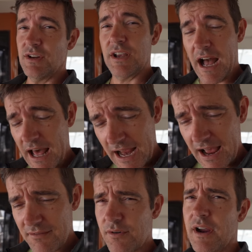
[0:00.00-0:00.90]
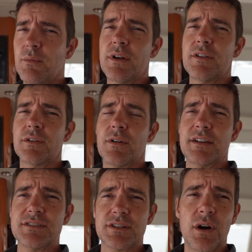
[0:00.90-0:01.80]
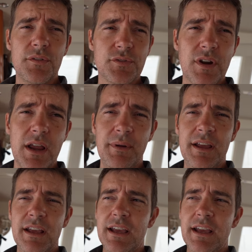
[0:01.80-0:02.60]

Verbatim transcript: You gotta have the right weather to cross the Gulf Stream